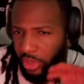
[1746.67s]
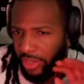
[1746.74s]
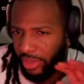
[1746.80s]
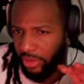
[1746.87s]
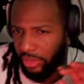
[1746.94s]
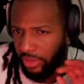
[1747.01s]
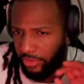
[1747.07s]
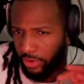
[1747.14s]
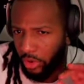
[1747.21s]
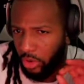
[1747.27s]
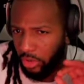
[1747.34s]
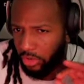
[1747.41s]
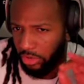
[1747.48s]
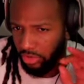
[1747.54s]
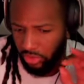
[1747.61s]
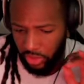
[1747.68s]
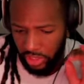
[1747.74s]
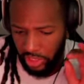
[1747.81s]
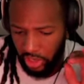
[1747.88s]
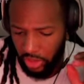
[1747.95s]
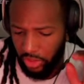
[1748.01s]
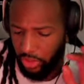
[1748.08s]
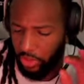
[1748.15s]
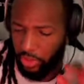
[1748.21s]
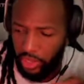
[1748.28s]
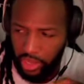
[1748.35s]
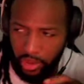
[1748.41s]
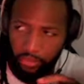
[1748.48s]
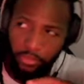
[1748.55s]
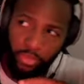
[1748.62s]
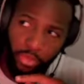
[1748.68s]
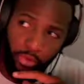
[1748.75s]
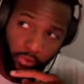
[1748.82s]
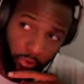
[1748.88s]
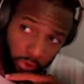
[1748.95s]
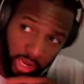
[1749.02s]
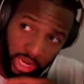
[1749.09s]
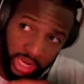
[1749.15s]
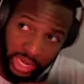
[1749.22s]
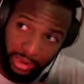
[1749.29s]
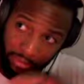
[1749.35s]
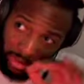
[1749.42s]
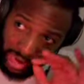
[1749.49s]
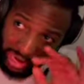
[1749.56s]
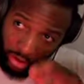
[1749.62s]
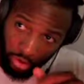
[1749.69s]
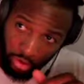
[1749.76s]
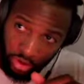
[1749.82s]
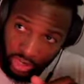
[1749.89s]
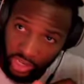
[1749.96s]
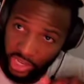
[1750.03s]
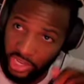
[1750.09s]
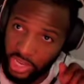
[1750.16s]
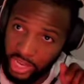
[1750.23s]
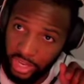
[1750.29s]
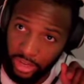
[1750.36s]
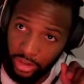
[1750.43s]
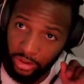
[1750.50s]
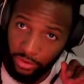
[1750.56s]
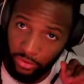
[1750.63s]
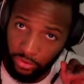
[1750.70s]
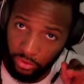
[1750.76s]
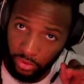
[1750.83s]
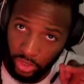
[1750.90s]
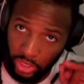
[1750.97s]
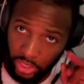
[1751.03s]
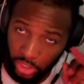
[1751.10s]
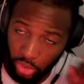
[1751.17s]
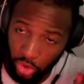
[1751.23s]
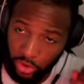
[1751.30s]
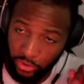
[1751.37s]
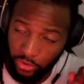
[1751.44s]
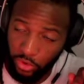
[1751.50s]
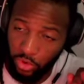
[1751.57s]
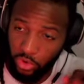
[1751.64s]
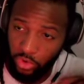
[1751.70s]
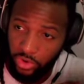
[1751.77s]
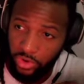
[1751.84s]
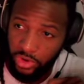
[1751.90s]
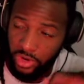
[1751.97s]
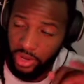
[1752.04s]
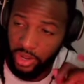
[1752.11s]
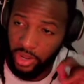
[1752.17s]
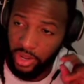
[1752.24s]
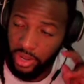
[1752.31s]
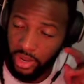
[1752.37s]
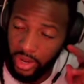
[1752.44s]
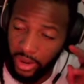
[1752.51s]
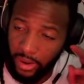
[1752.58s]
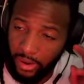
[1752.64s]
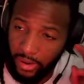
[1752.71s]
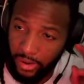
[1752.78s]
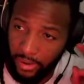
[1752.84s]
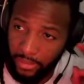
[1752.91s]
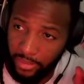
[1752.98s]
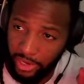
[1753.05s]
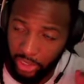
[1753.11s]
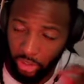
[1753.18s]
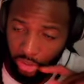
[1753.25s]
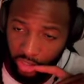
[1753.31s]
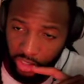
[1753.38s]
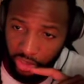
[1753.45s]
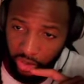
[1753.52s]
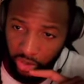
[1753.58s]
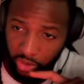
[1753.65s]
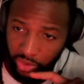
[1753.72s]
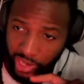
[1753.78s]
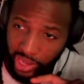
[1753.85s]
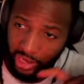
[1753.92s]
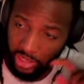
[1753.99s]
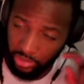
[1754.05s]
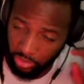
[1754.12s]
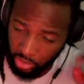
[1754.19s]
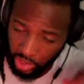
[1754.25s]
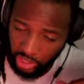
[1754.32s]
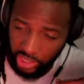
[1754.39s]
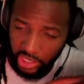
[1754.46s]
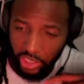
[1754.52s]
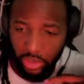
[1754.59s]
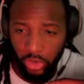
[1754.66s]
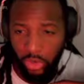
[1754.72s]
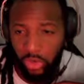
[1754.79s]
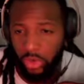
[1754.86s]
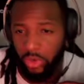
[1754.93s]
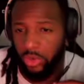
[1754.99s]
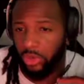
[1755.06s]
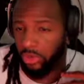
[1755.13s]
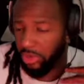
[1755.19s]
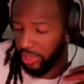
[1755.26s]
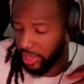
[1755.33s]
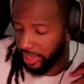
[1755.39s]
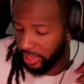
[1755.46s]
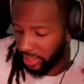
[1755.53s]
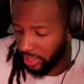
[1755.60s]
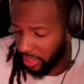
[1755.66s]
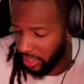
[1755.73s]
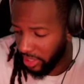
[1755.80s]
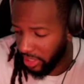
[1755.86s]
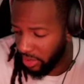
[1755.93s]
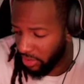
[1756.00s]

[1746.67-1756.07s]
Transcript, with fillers: I think it was the focus was really on them three, like Mayuri, uh, Soi Fon, um, and Toshiro. We got some Rangiku, which was nice to see.